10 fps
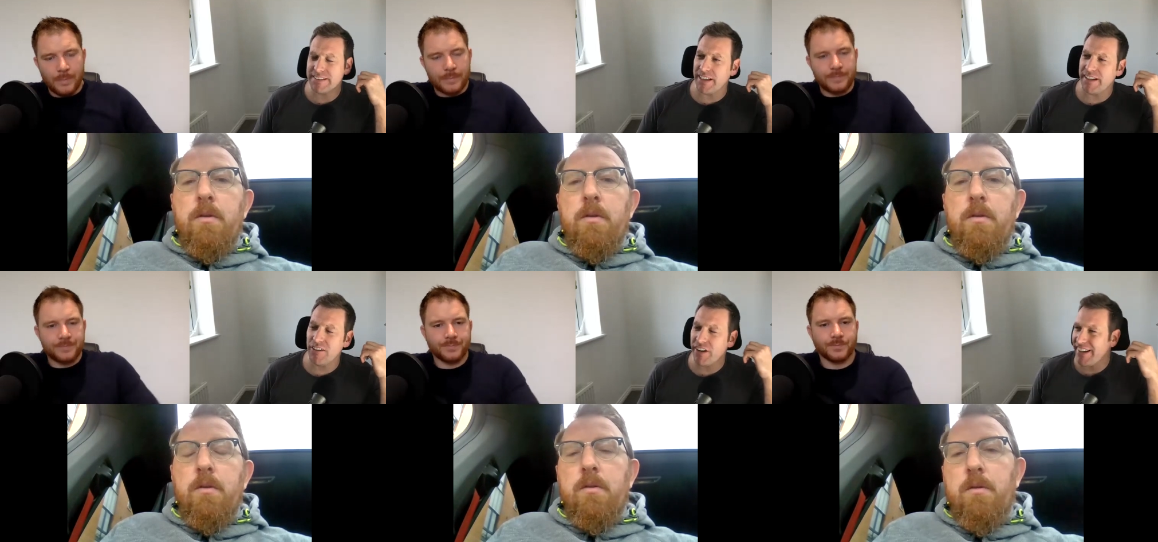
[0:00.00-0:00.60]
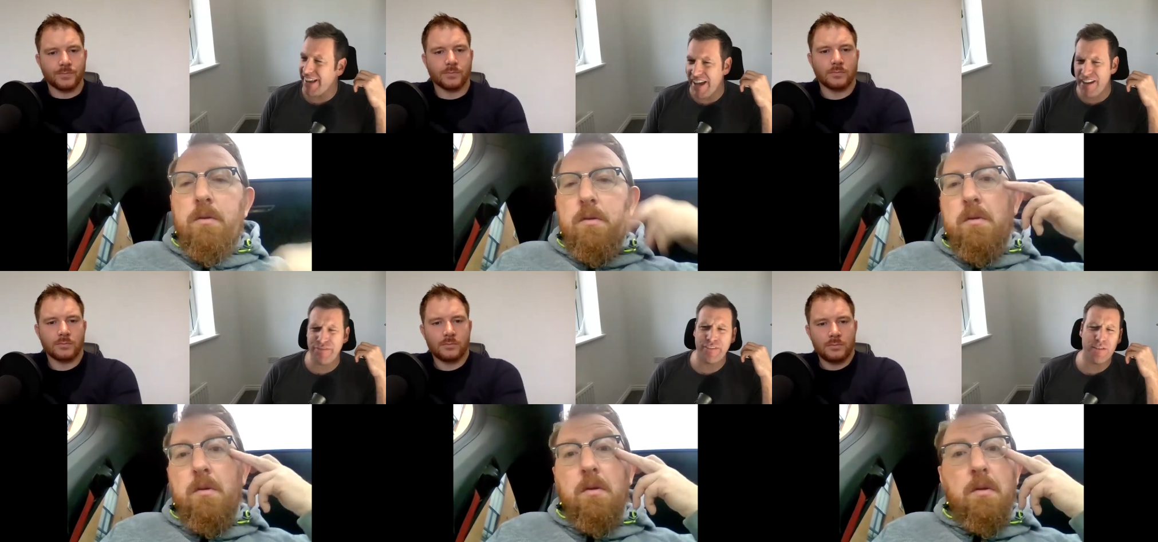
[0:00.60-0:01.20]
Speaker 1: sitting on an
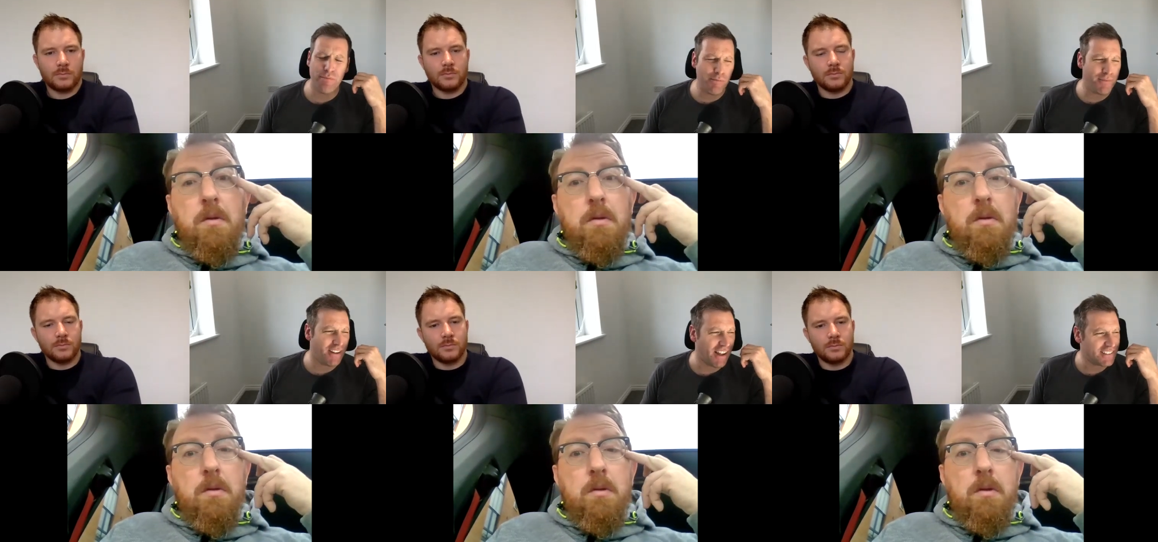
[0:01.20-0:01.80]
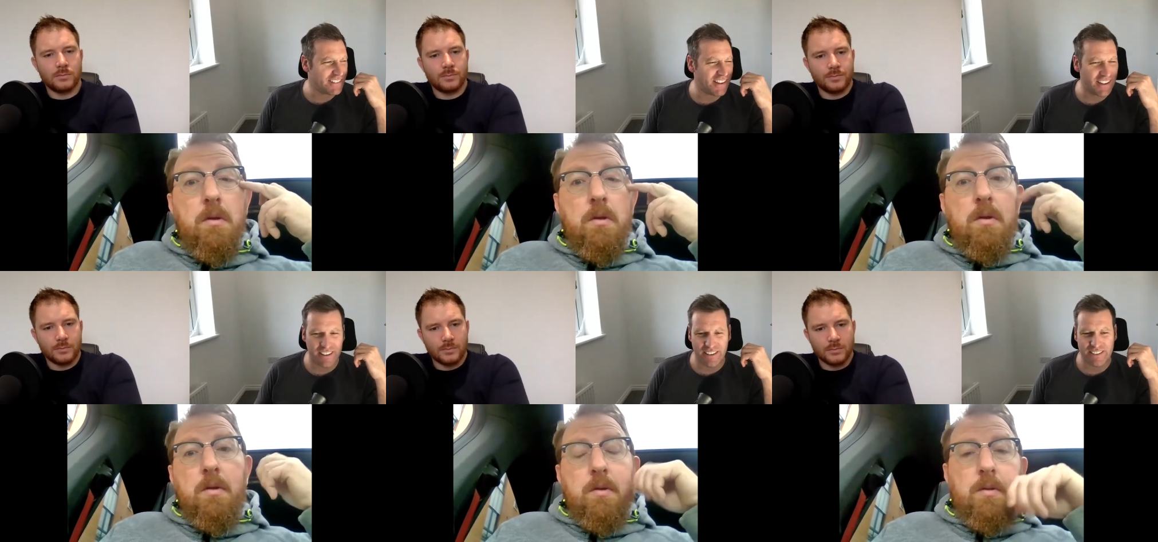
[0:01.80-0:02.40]
F at the moment, and uh,
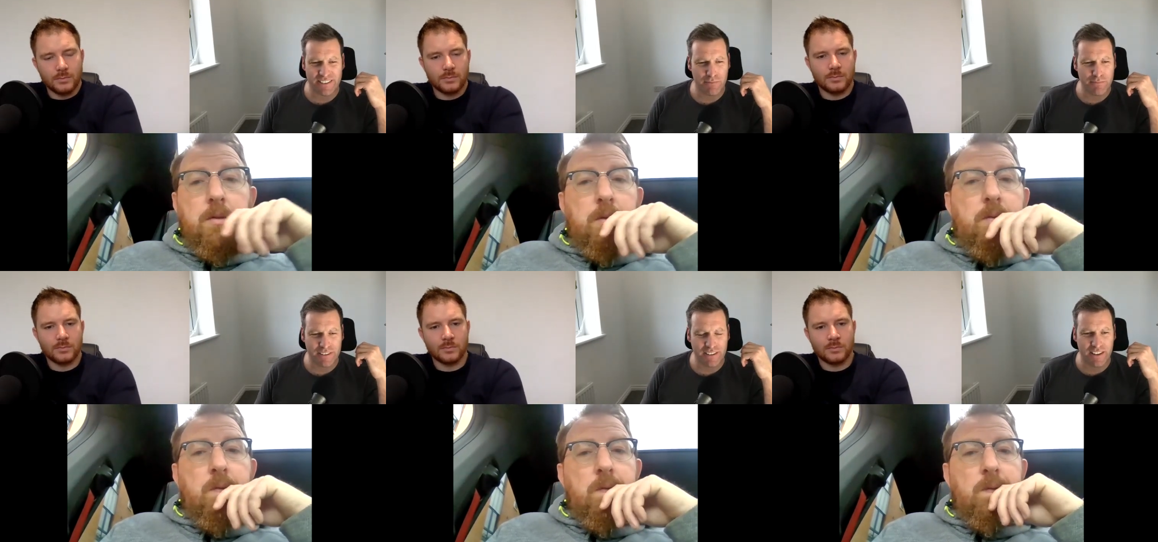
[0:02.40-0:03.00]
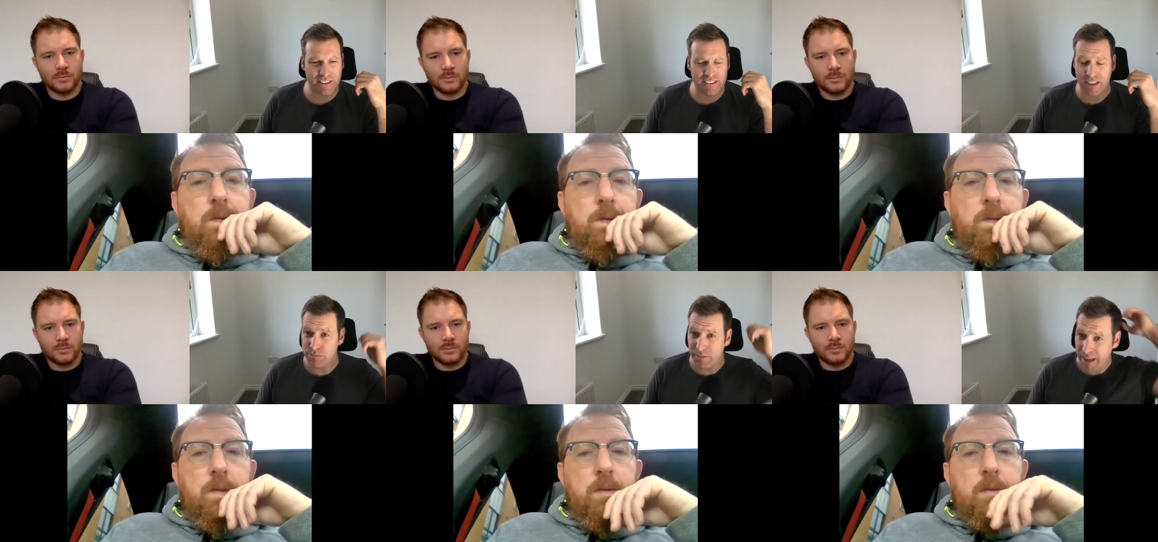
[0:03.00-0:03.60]
it's something that's
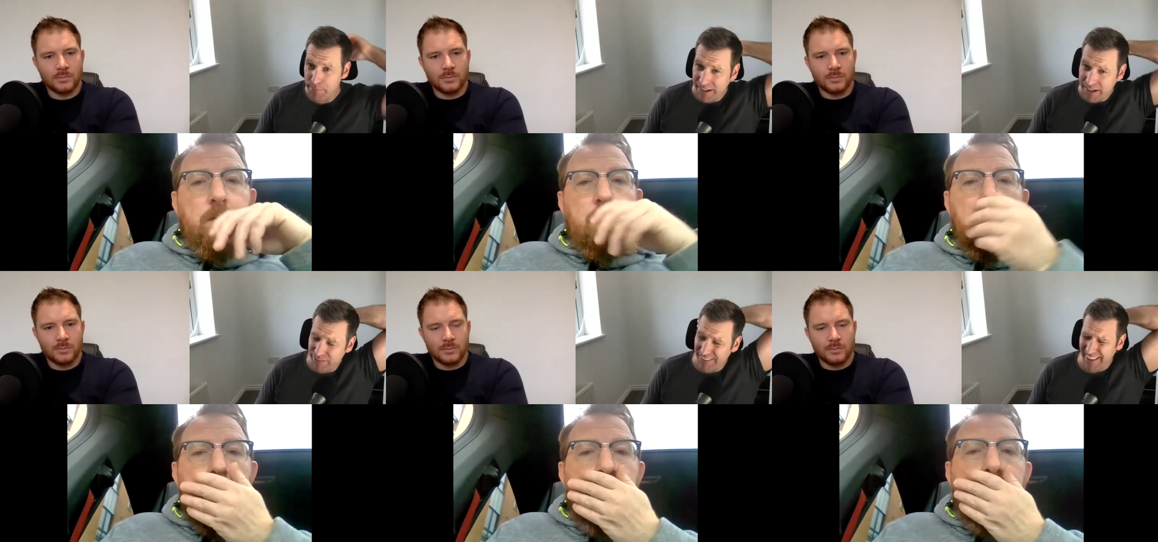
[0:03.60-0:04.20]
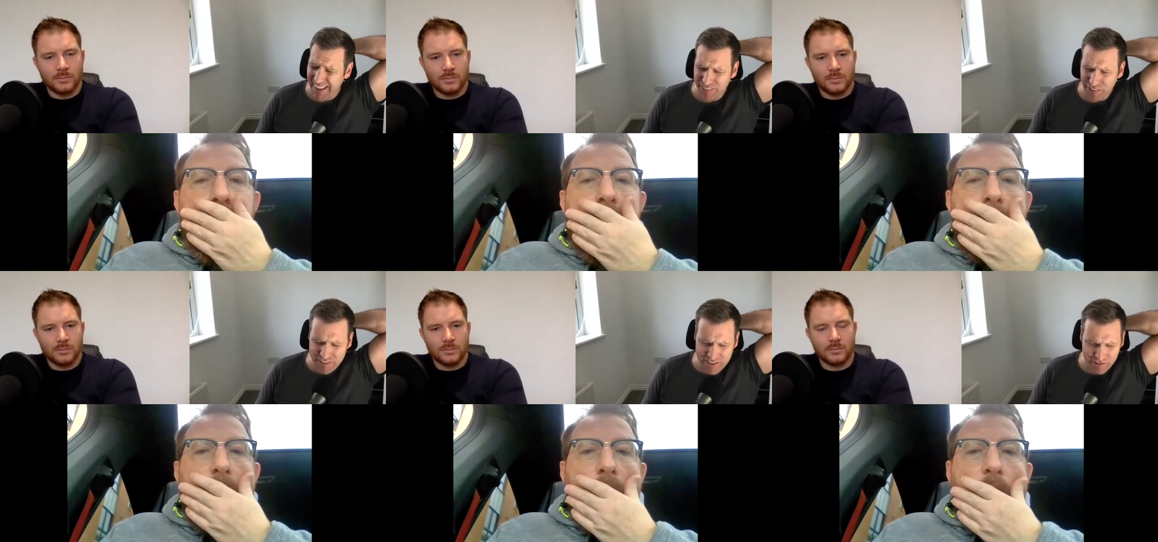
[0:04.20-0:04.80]
it's one that I manage for a
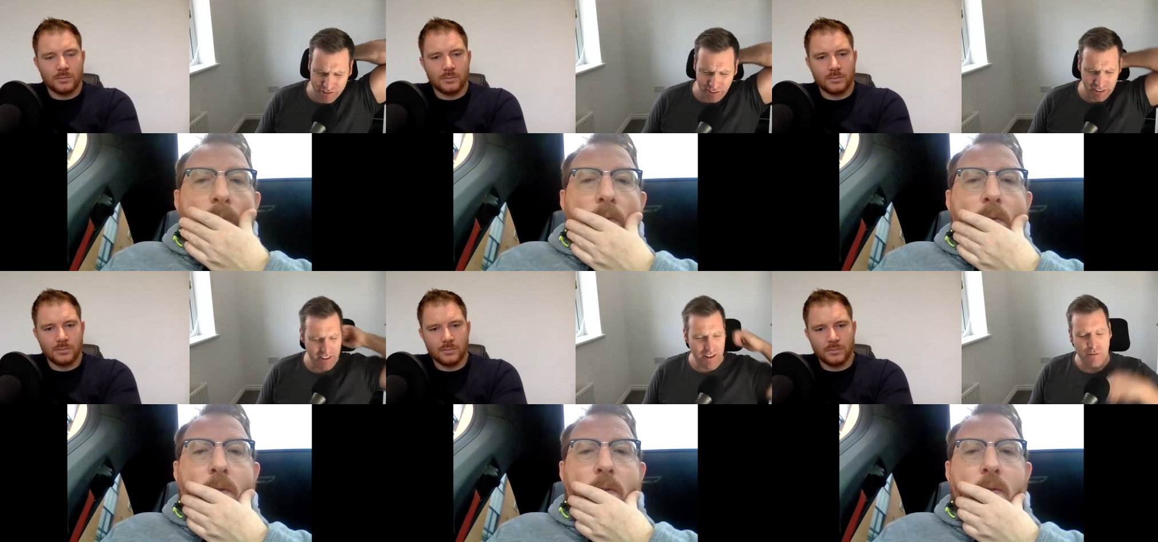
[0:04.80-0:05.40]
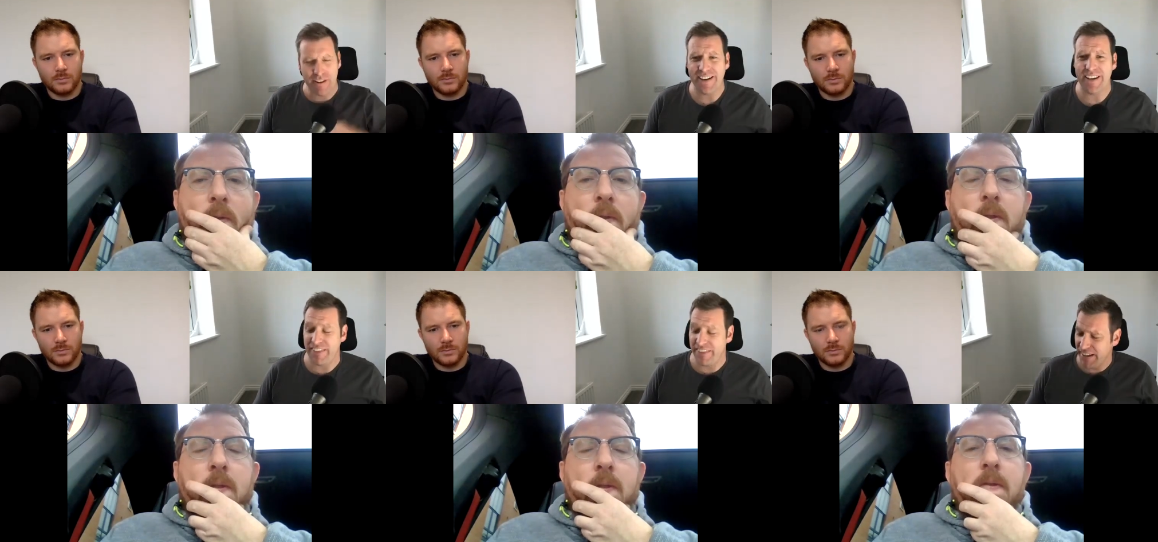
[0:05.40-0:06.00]
landlord. So I'm going to
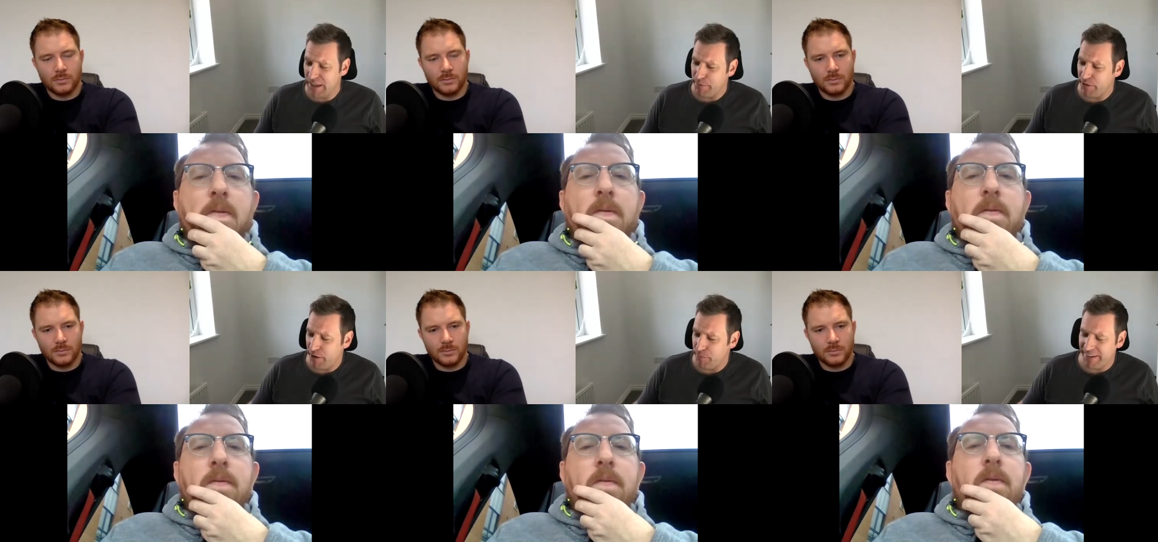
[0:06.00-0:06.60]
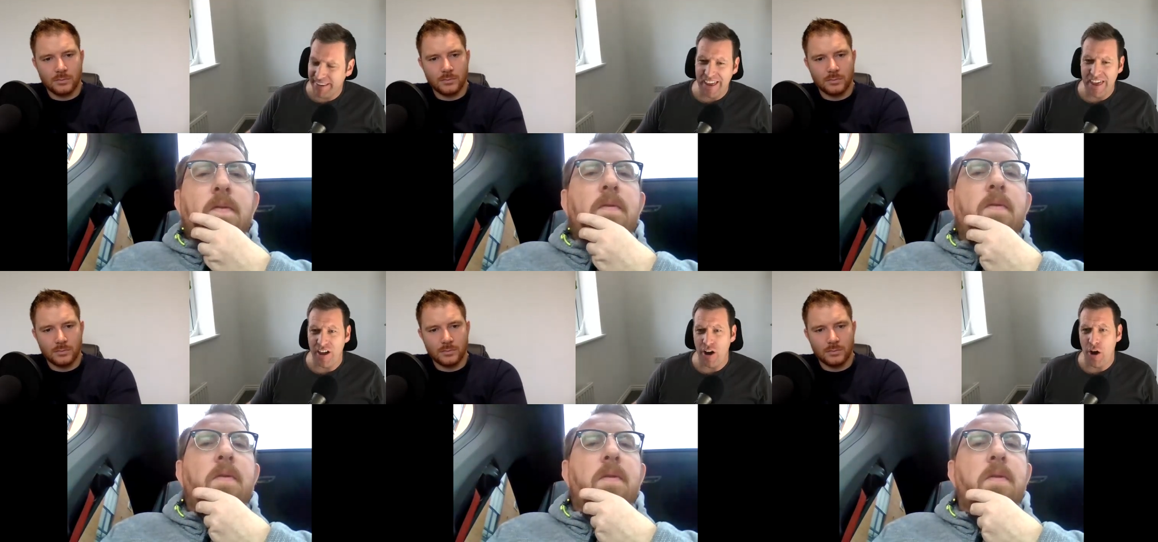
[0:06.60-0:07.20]
need to think about how we can
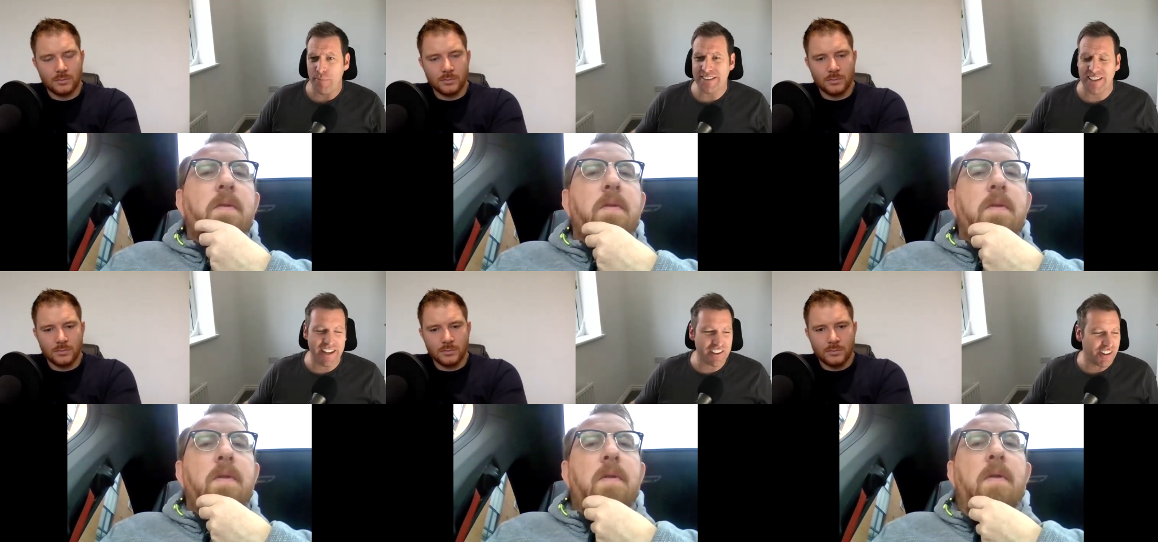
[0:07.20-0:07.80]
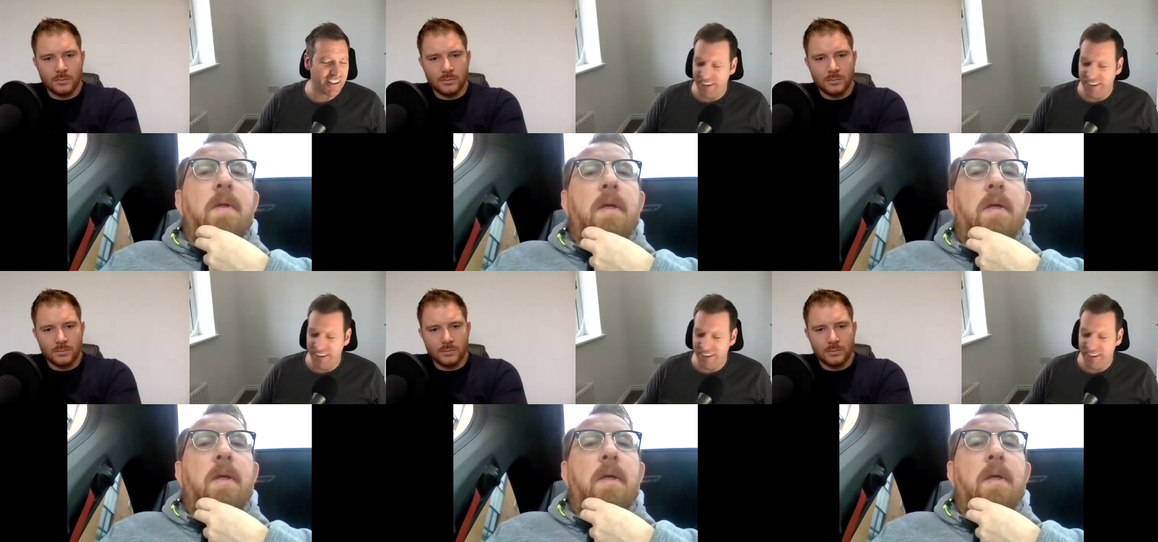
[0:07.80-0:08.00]
get that up. It's electric